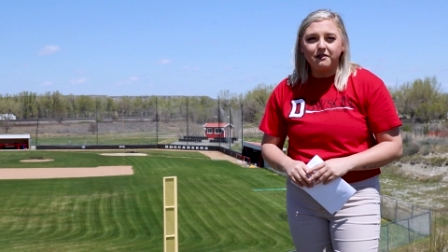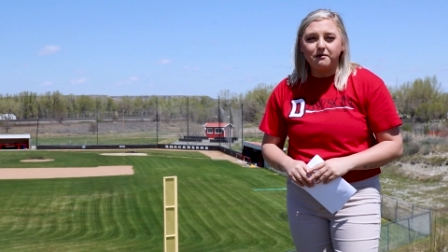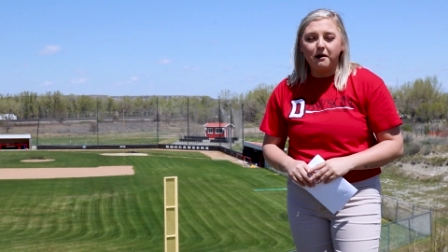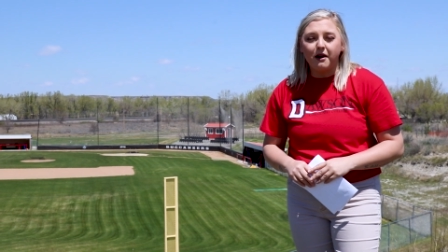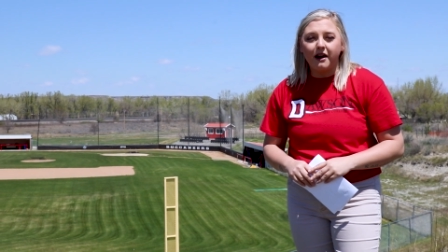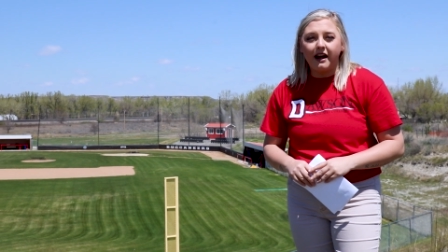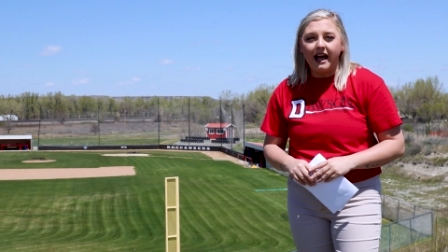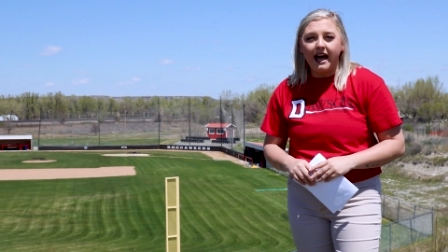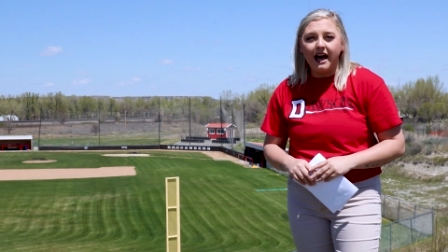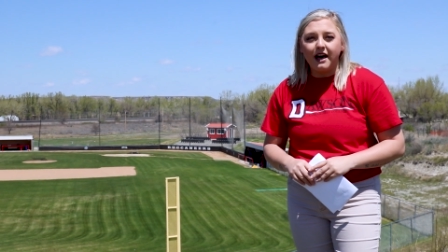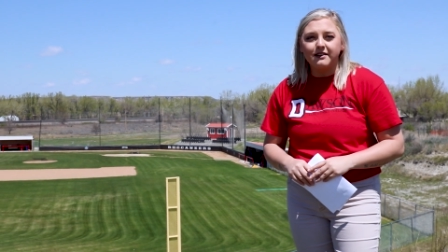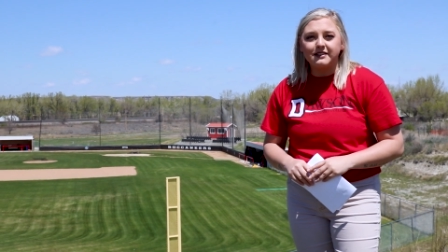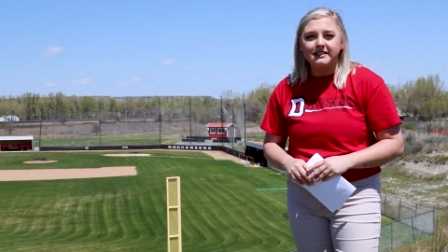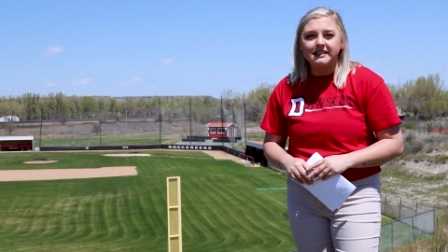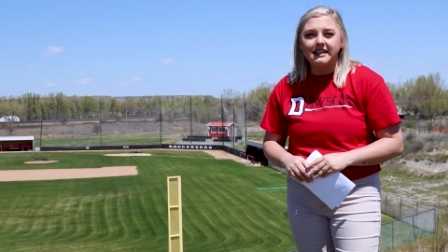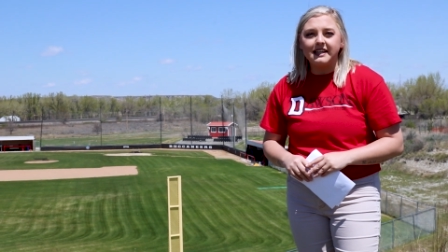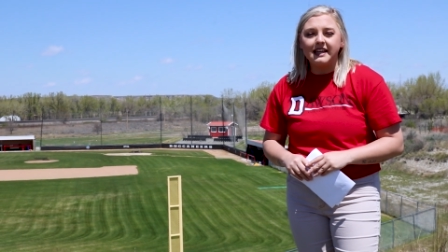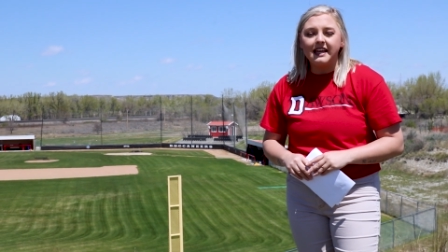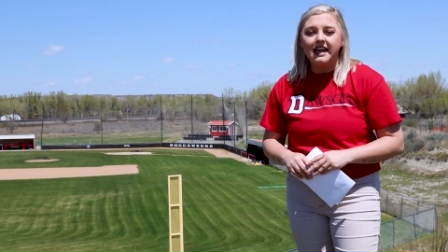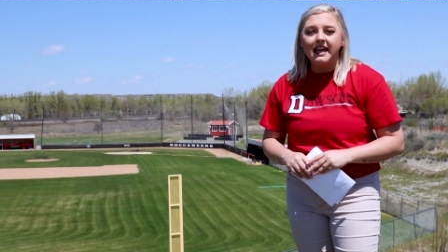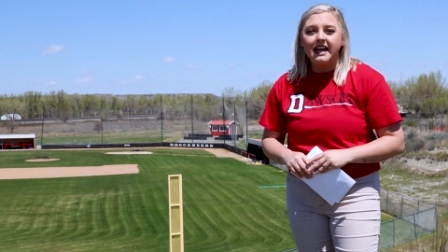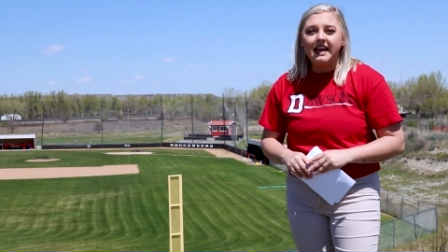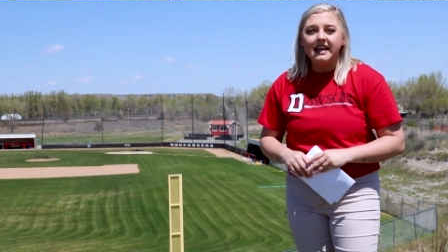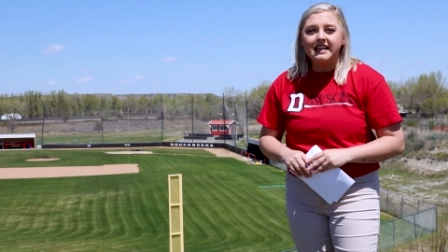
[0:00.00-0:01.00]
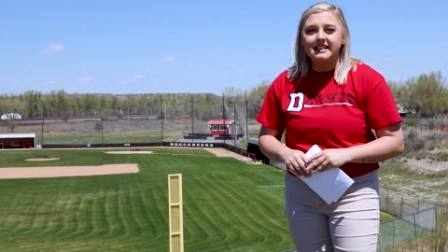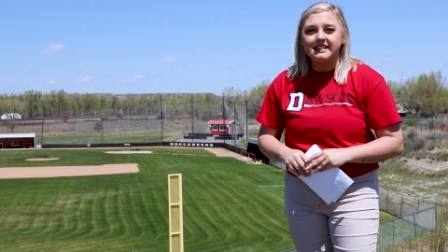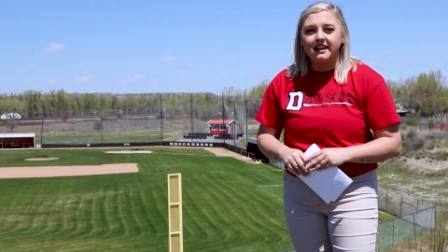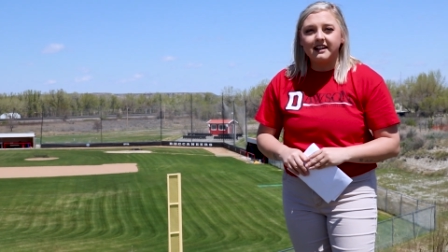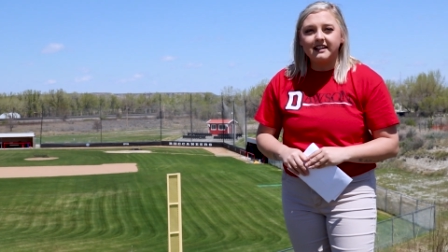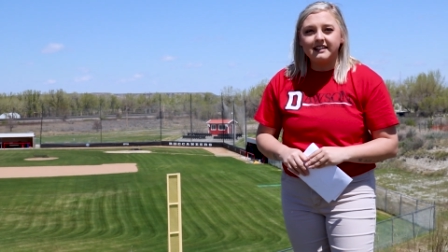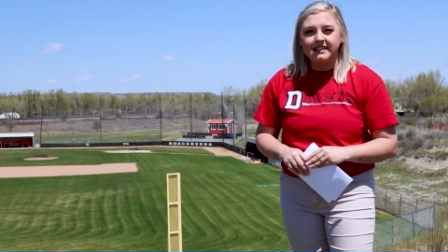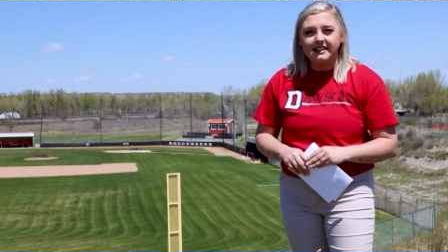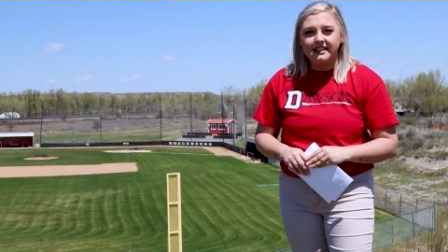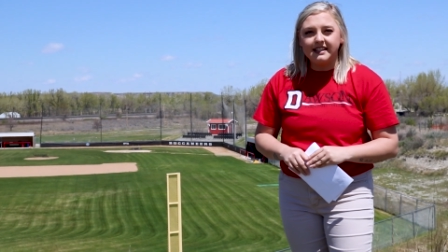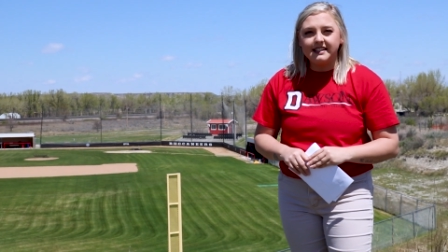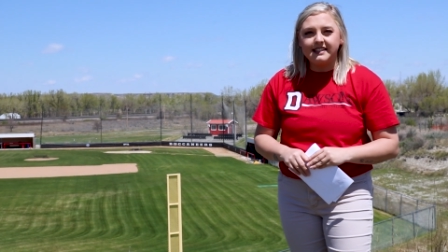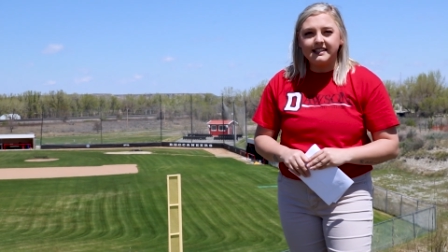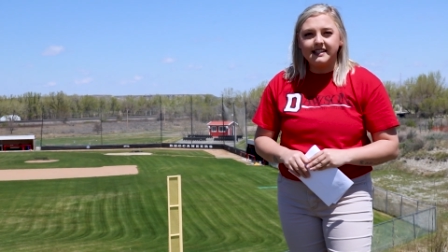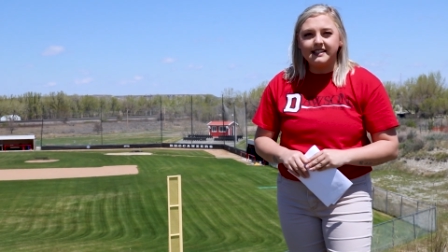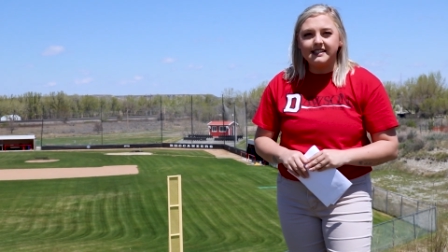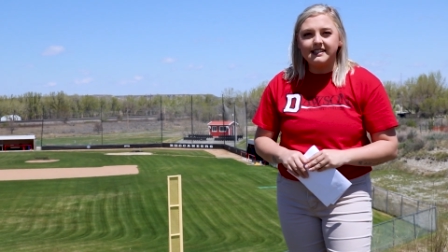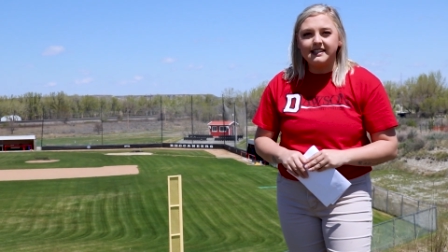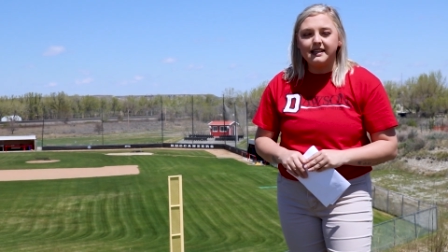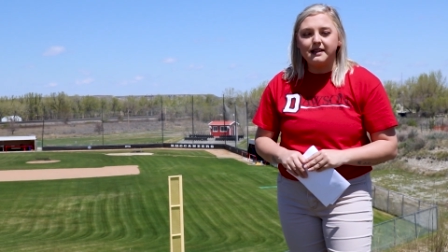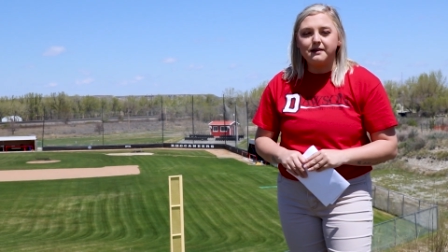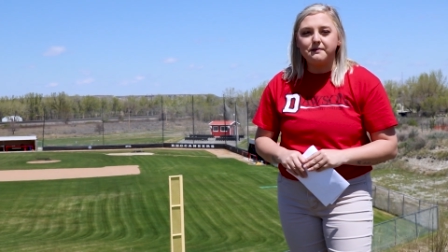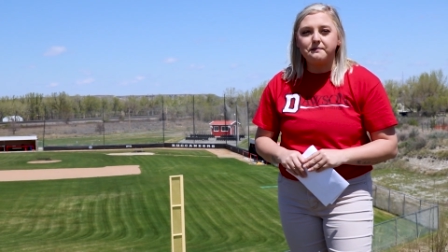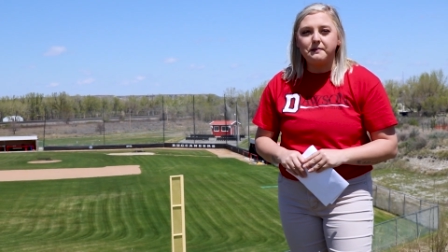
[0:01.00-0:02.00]
from our housing is our
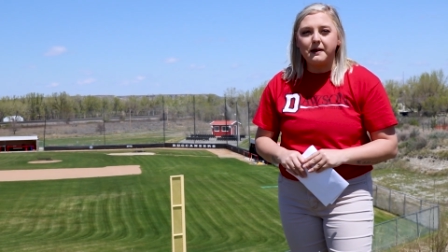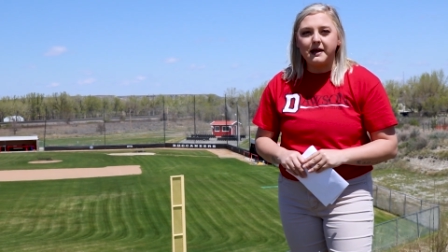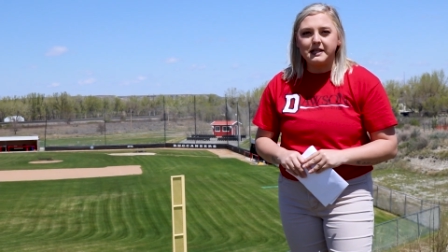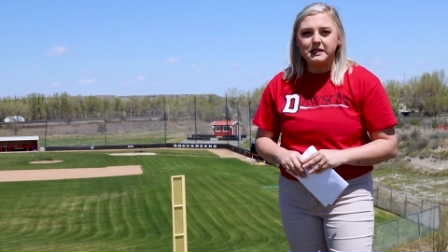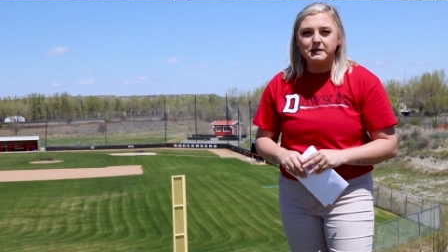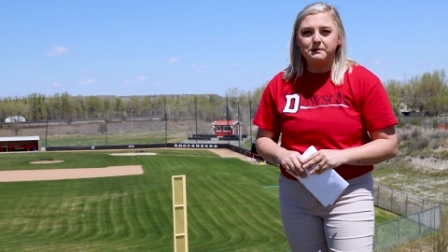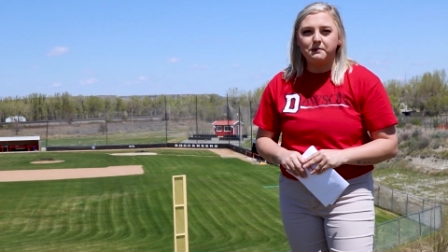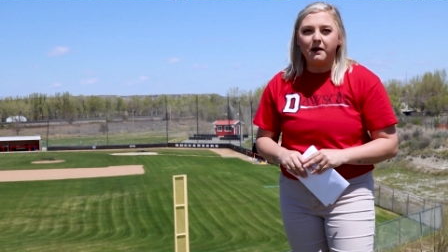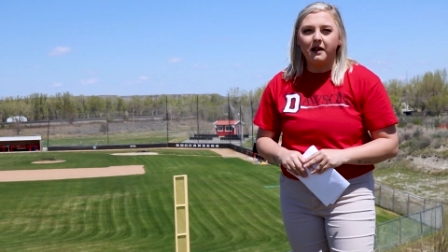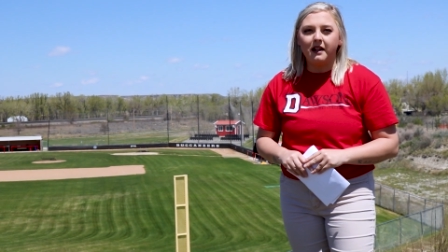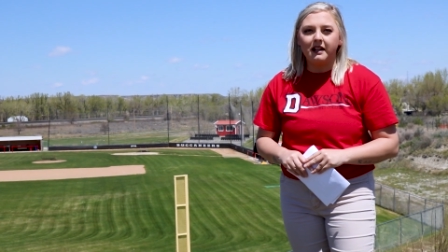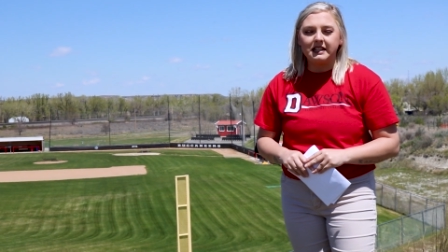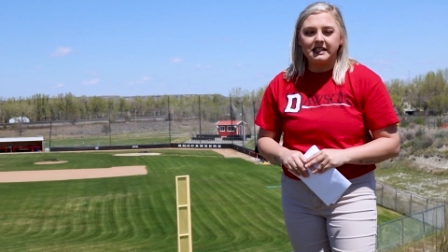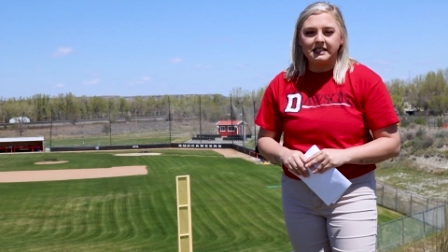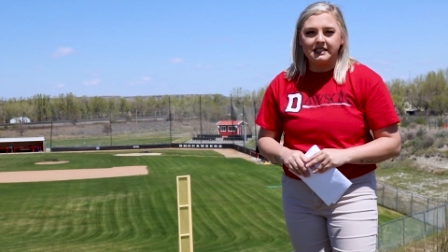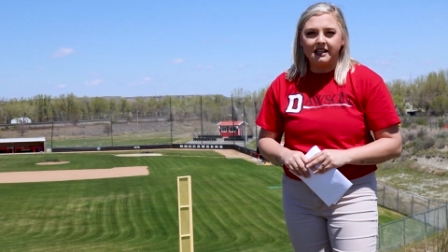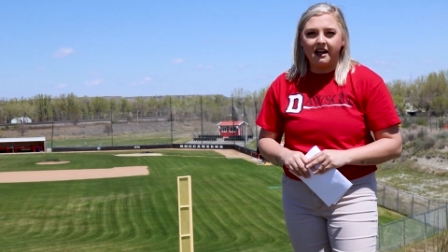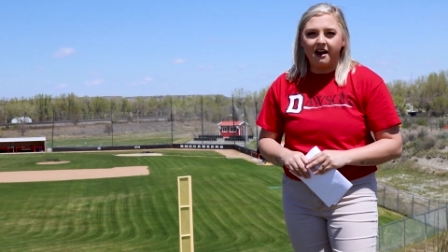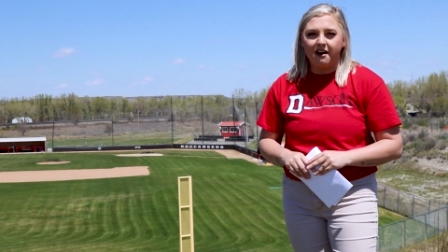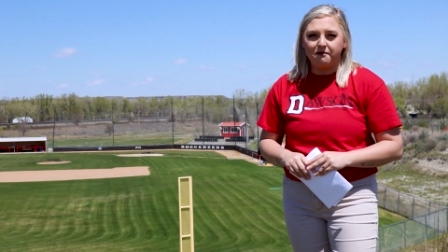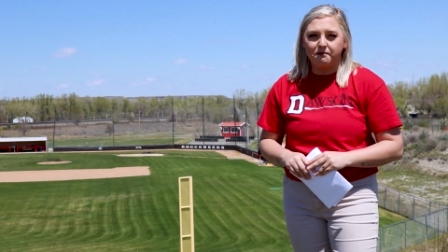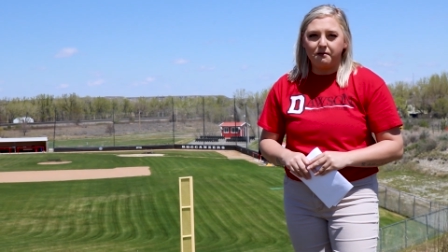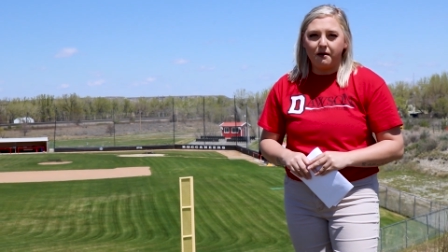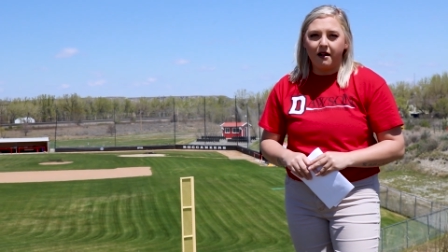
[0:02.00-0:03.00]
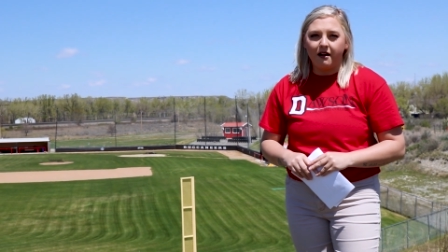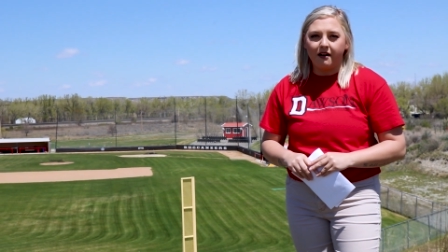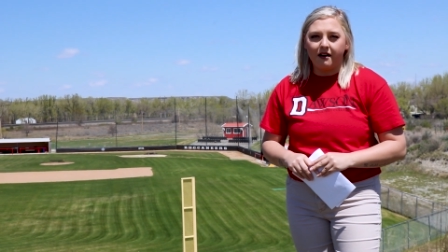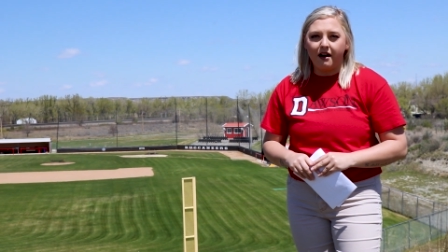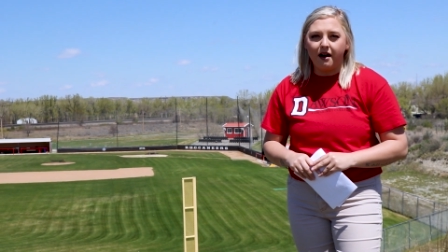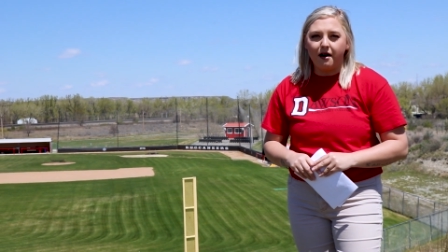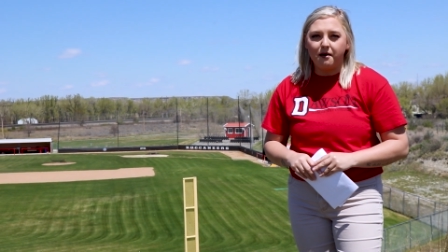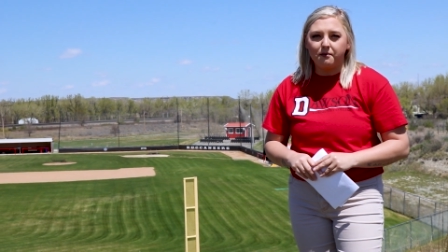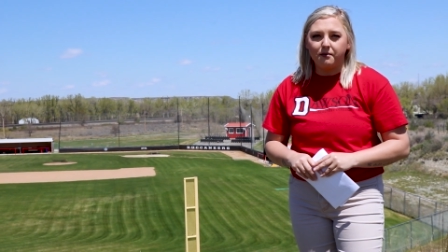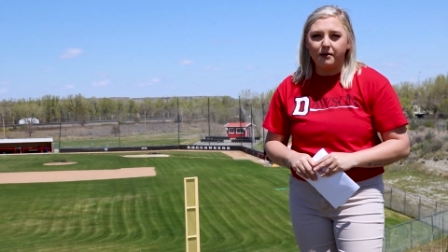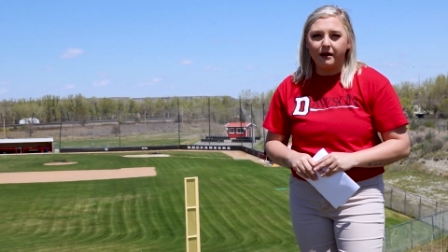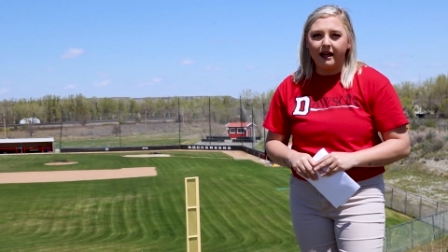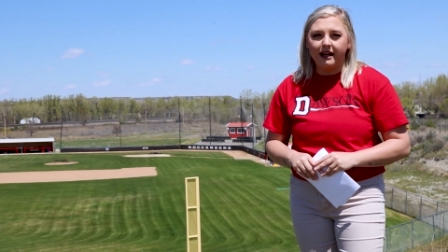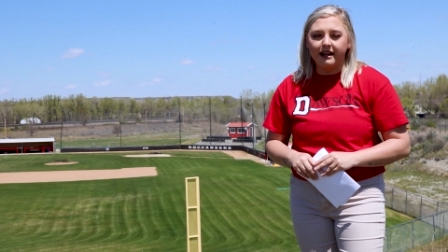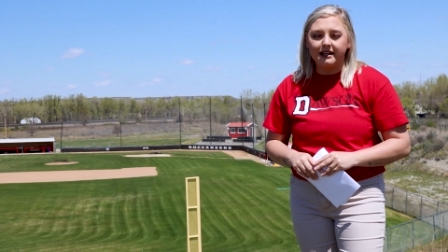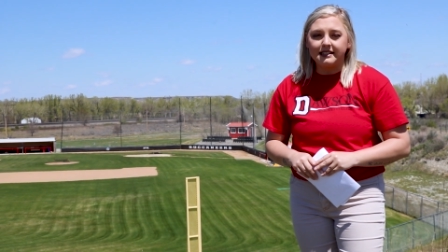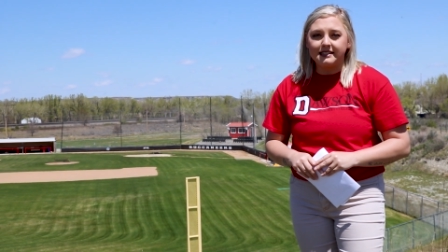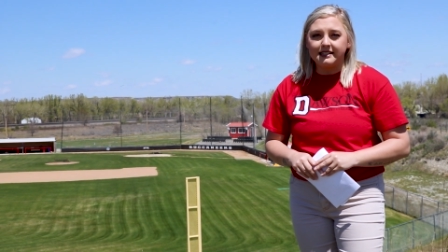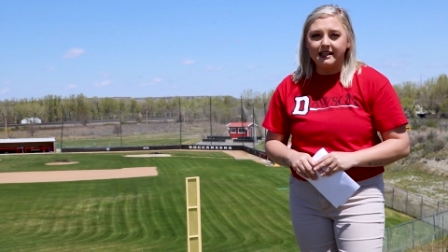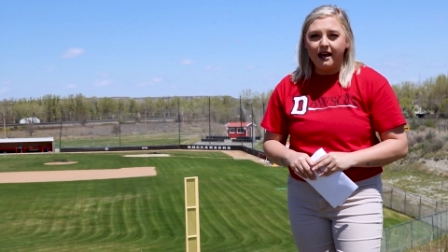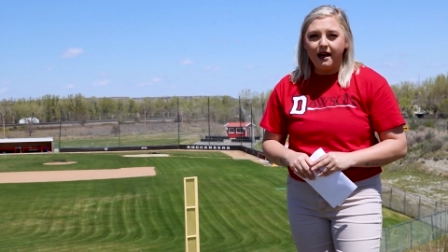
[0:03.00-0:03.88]
DCC baseball and softball complex.